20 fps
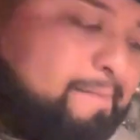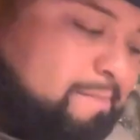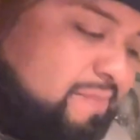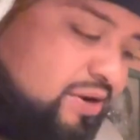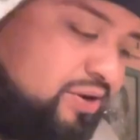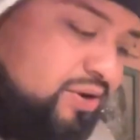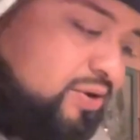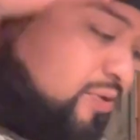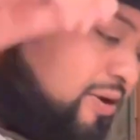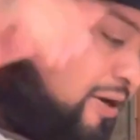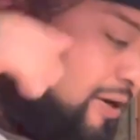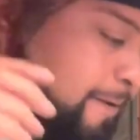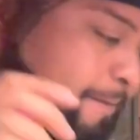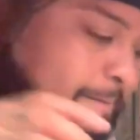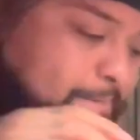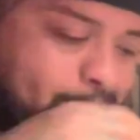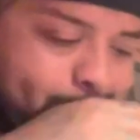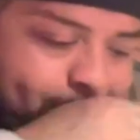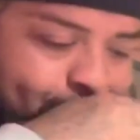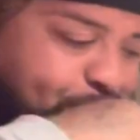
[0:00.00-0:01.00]
But you know what?
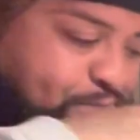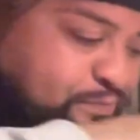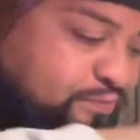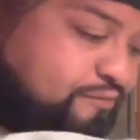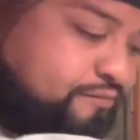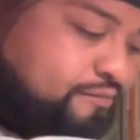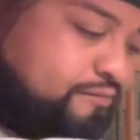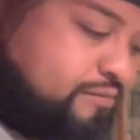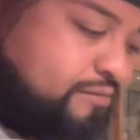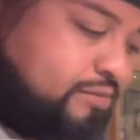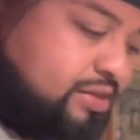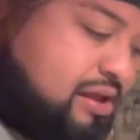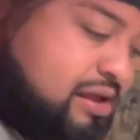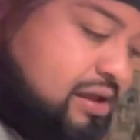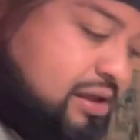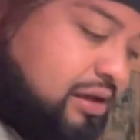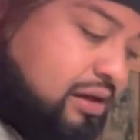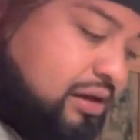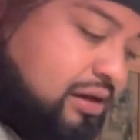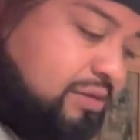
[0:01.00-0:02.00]

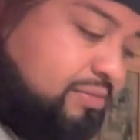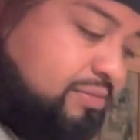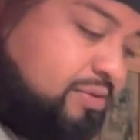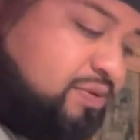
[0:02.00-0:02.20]
Let